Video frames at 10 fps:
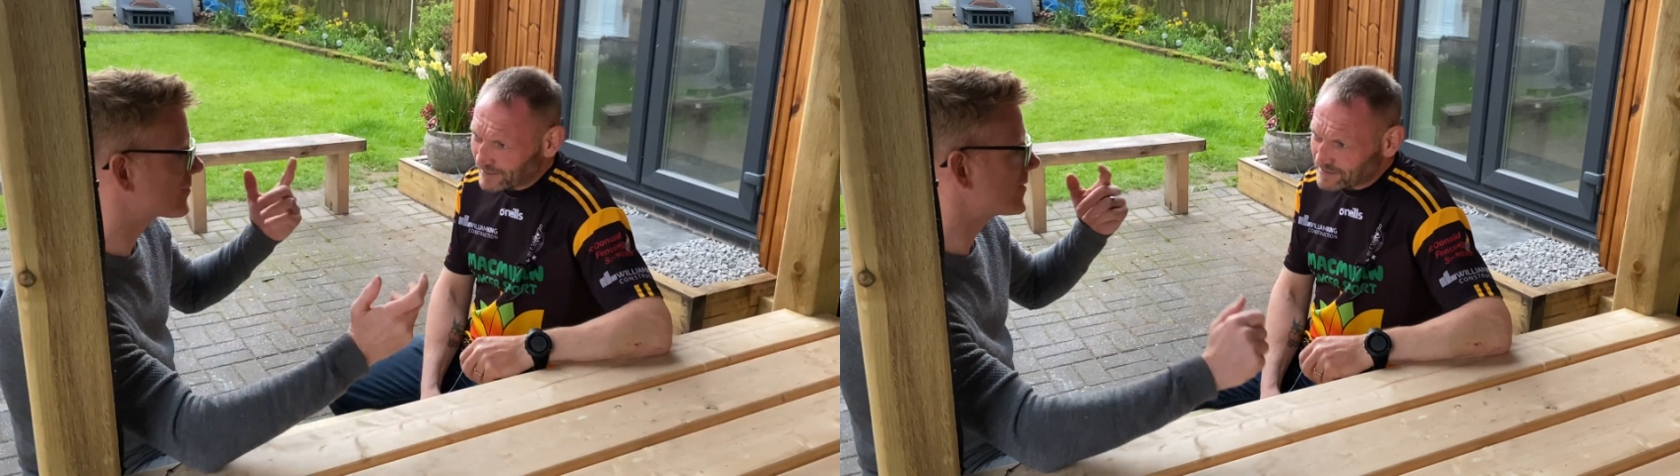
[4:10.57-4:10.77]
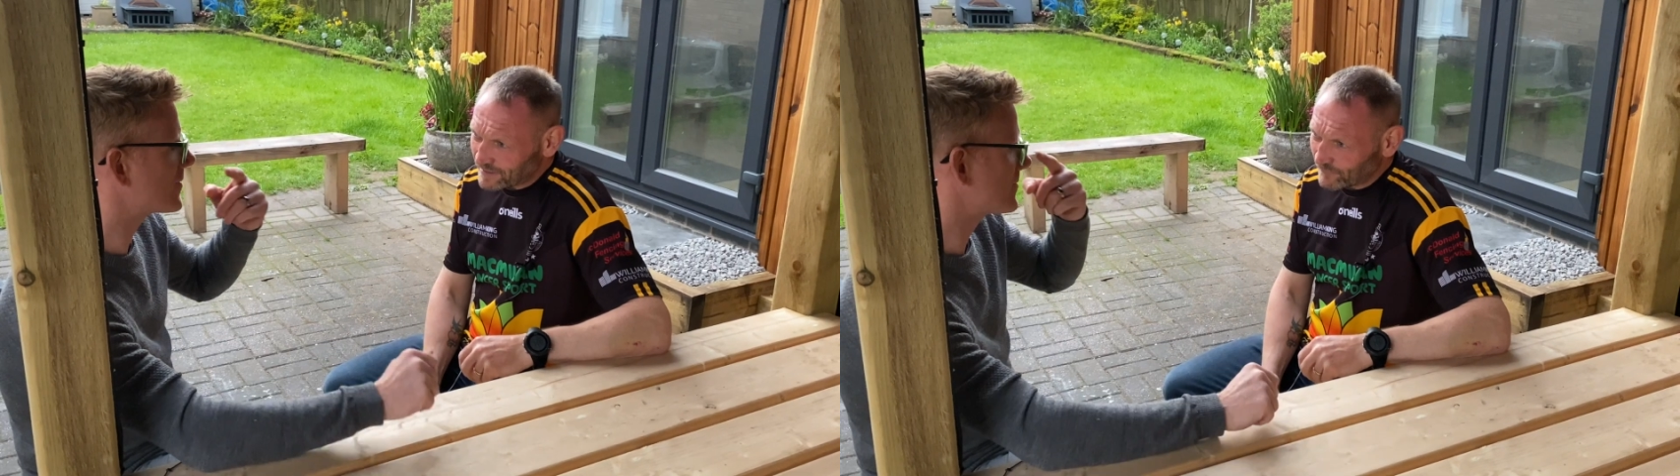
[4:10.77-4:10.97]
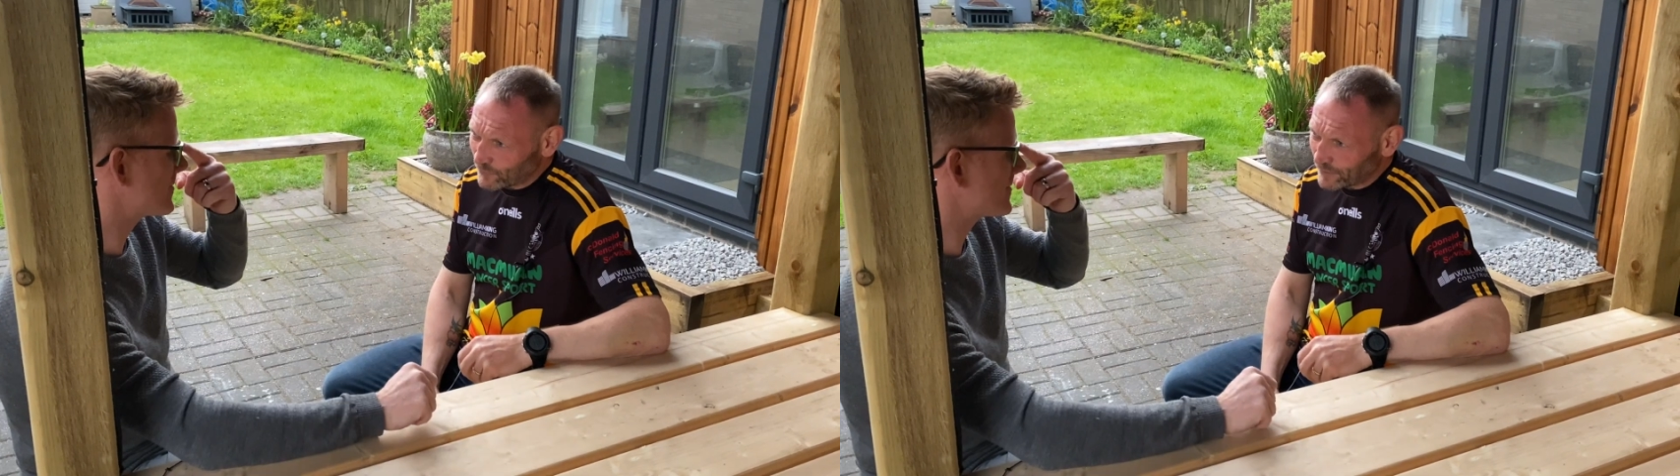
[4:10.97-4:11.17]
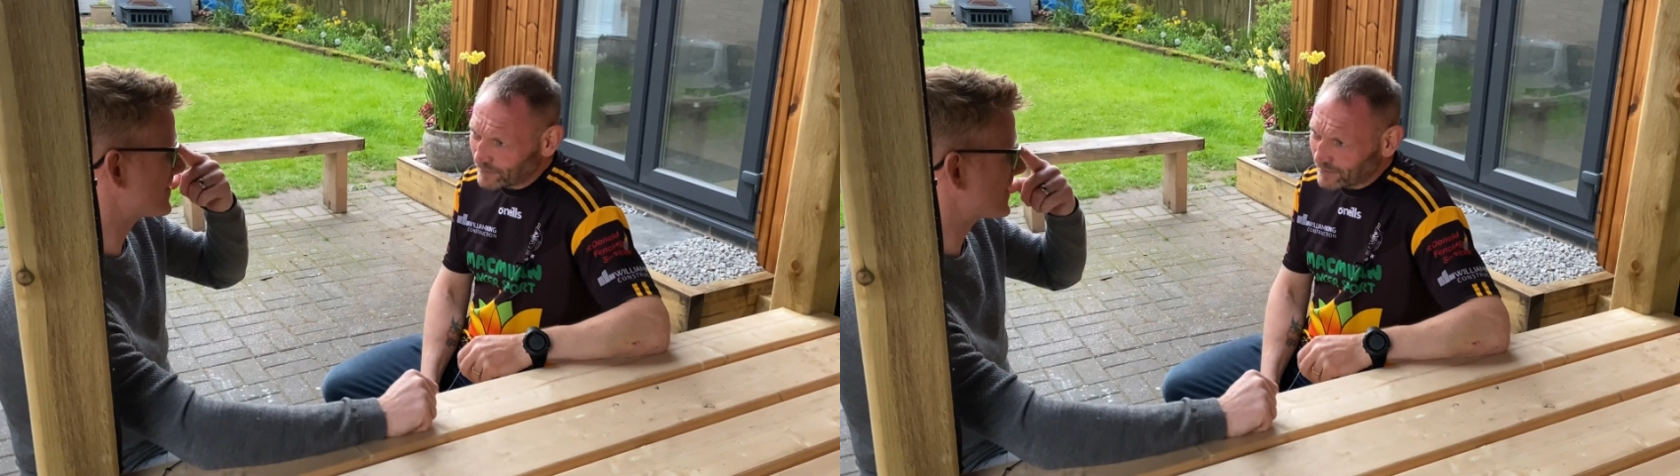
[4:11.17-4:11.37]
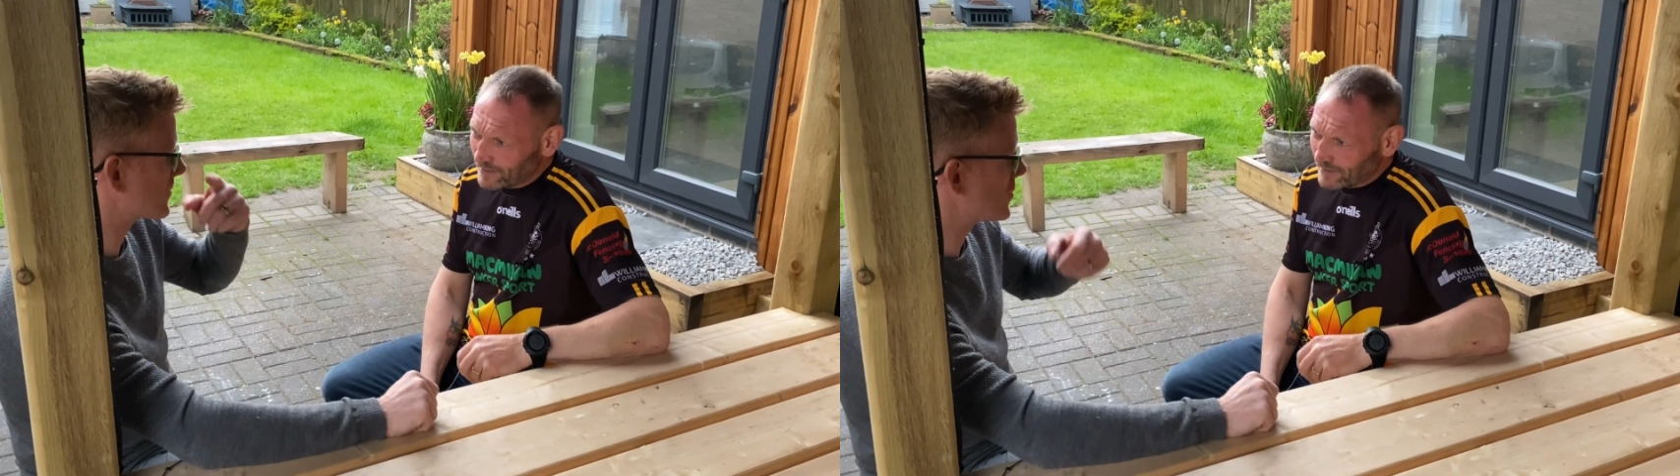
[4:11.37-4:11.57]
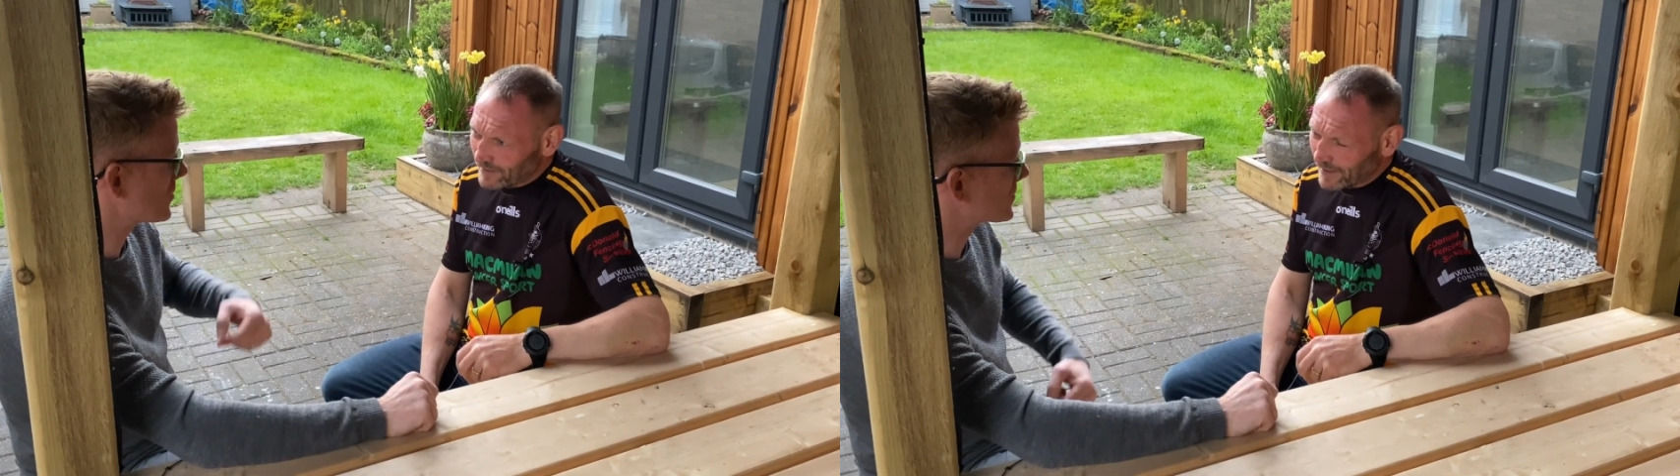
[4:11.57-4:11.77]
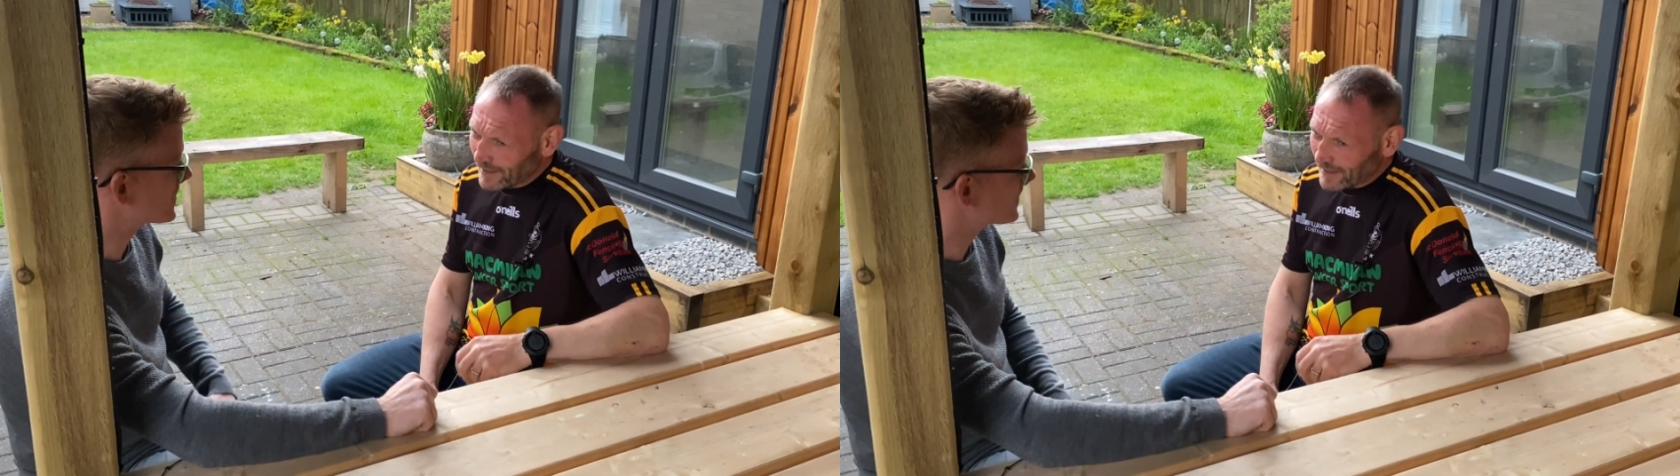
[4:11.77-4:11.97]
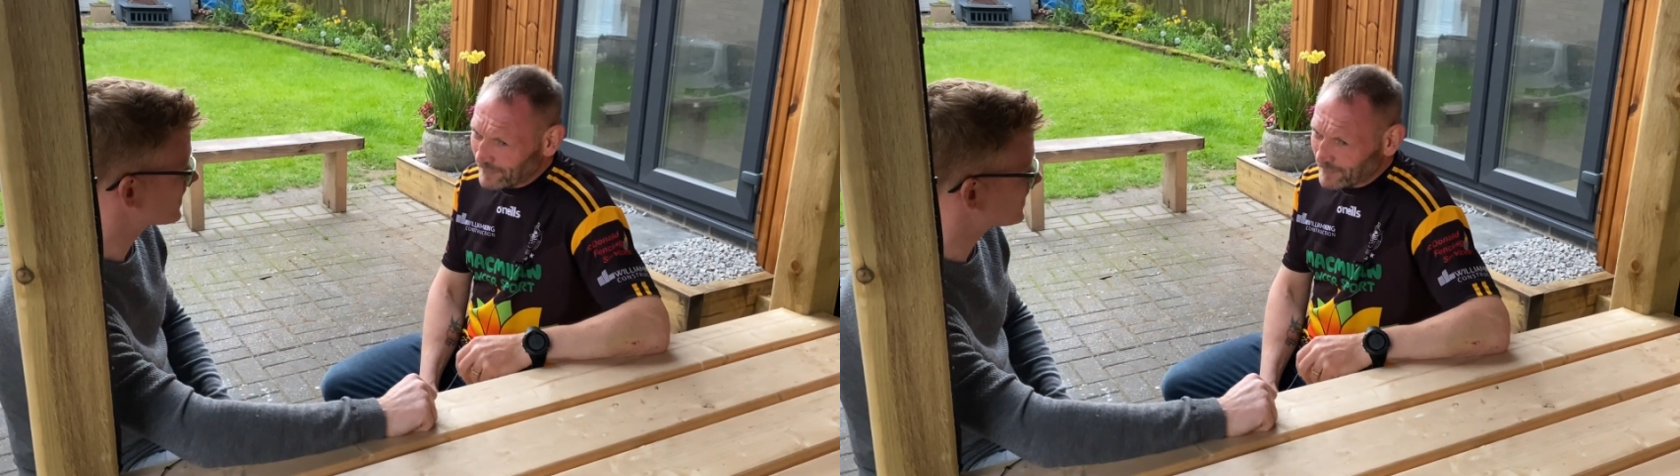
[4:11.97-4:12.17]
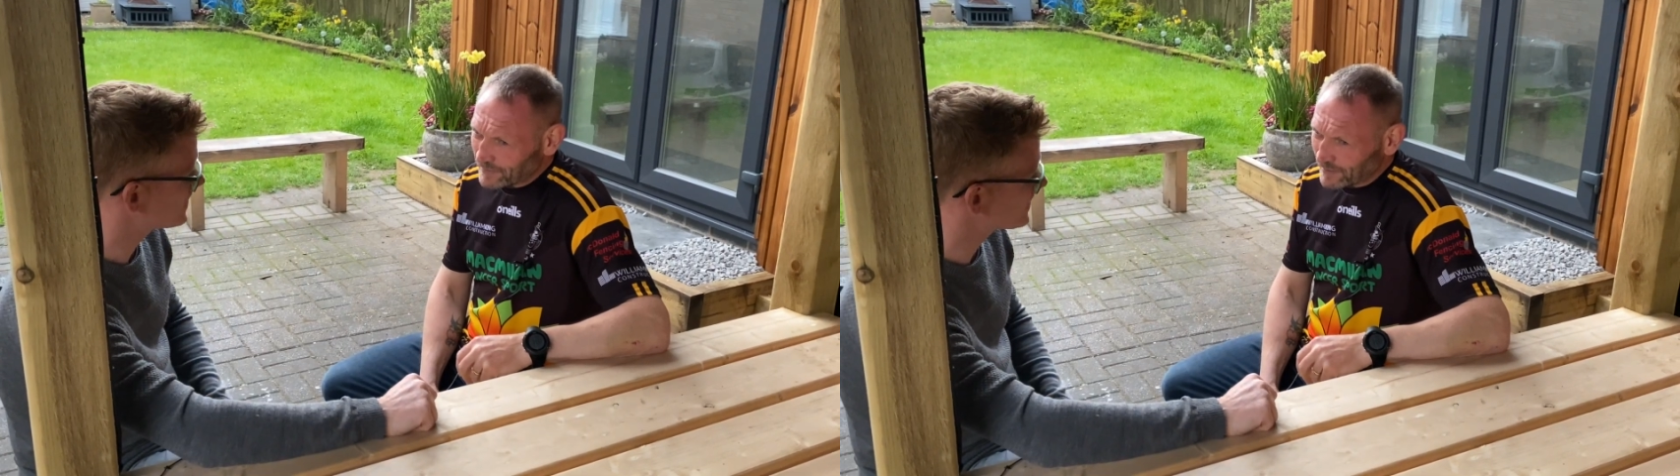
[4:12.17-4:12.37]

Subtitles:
days that I'm running. I